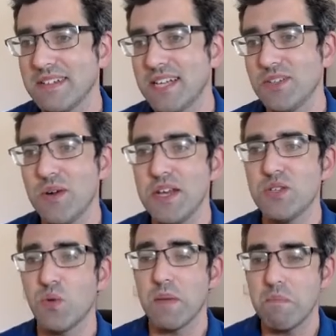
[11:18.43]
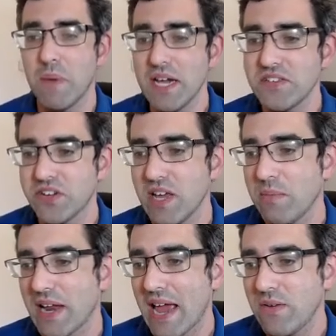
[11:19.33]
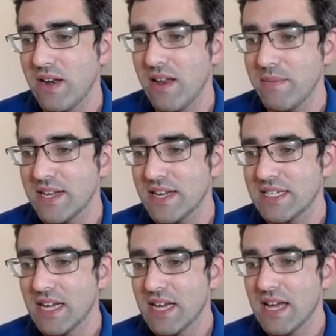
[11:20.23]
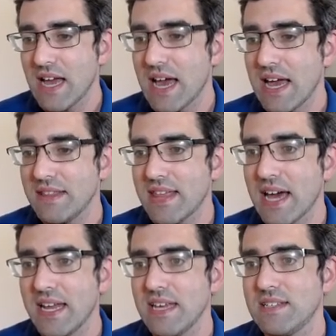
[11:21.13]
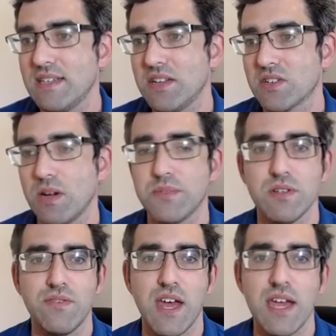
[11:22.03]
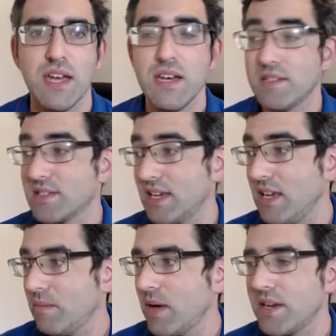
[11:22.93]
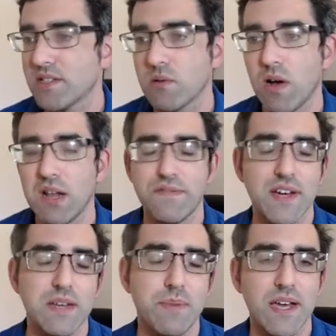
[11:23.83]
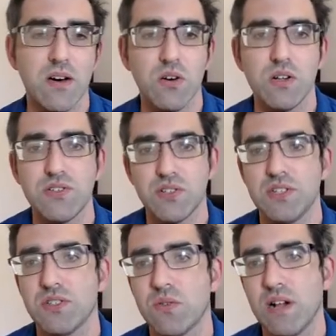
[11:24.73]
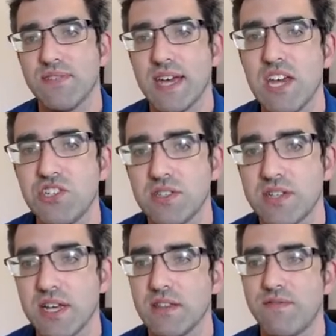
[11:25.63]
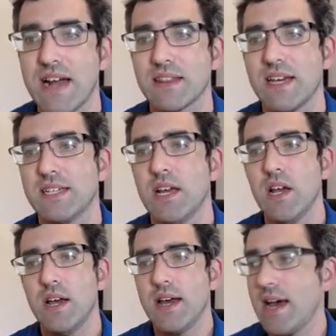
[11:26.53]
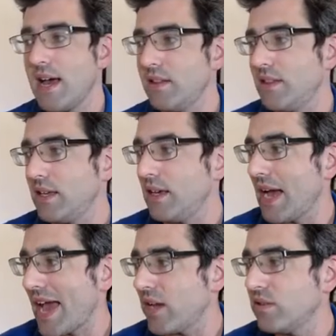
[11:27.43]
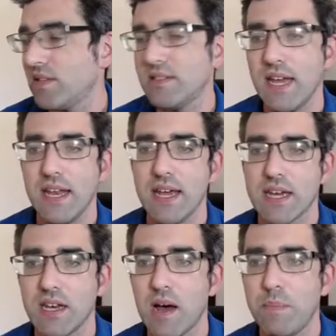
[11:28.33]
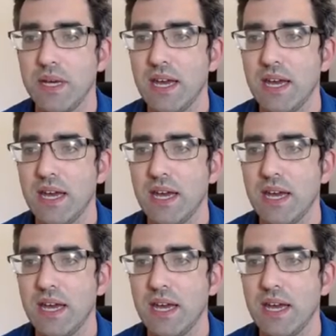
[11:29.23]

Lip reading: don't want to use the word miserly, but how limited that is in terms of a scheme. And it's qualified by all sorts of qualifications, like the fact that the houses in it cannot be